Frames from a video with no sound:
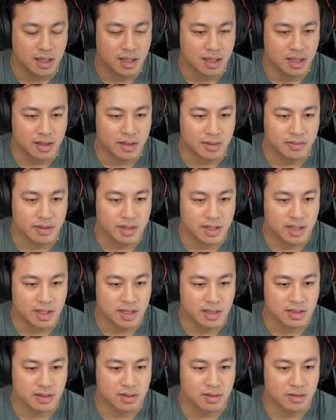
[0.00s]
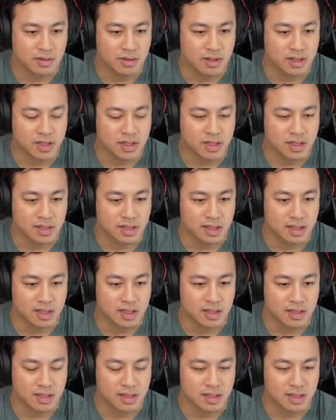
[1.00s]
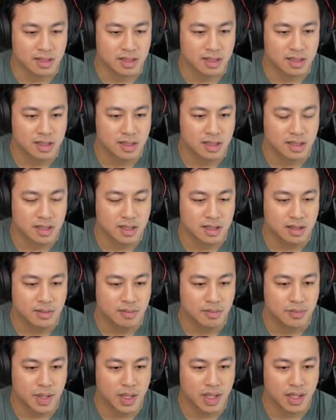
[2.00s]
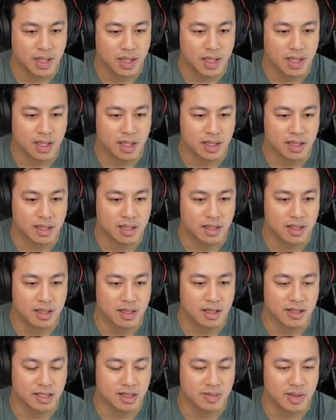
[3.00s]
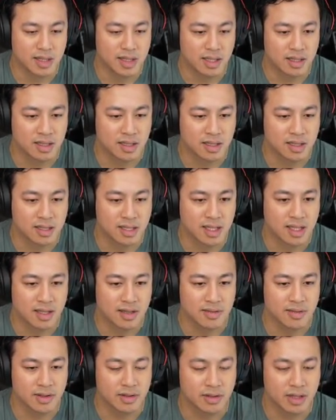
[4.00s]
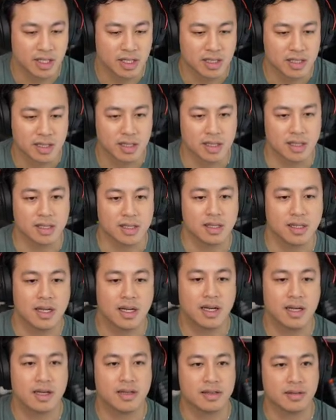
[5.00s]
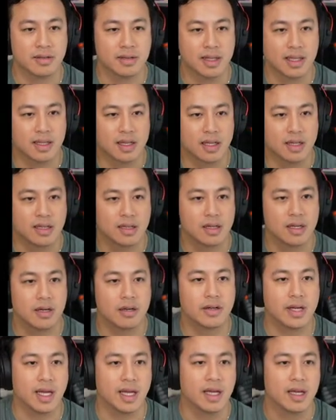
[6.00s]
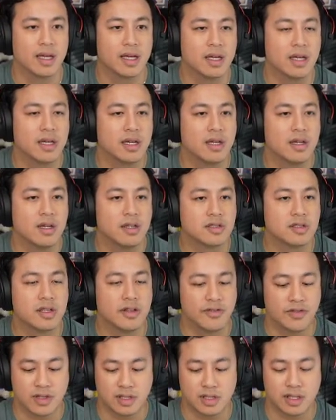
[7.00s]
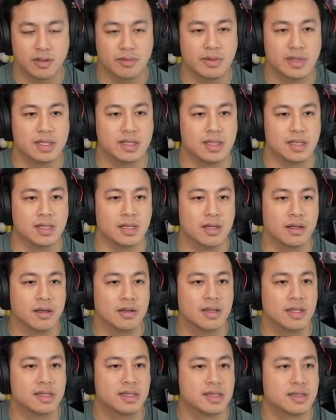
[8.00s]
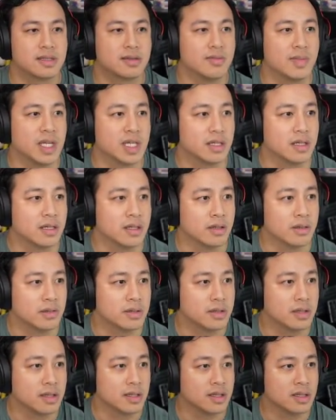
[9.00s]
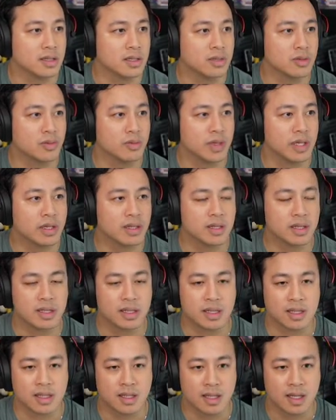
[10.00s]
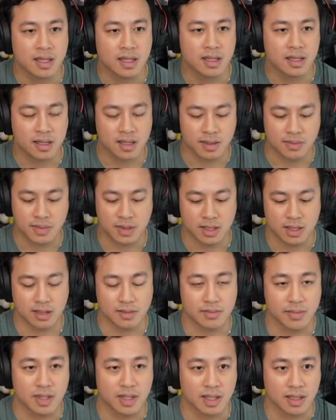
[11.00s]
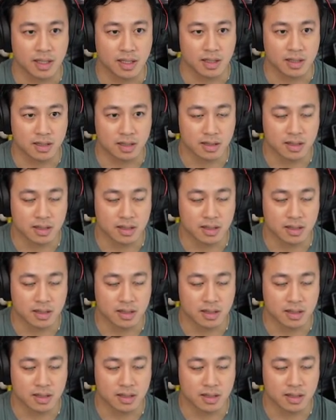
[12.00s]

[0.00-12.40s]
There really is no origin to this pod. I'll explain that another time. Location, I'll deal with that later. Okay, so the first thing we did though, let's make note, is we are looking at the Obsidian plugin.